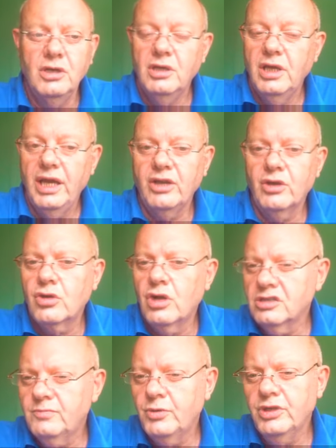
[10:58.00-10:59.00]
At a
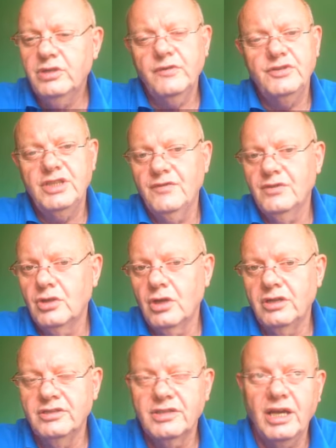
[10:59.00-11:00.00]
cost point of
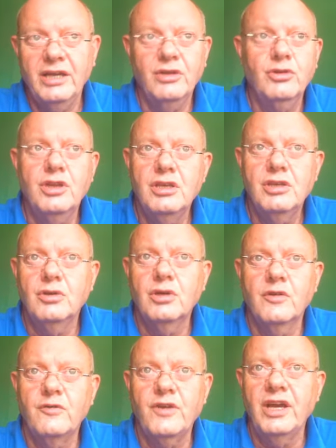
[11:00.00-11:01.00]
$7, I don't think you're going to find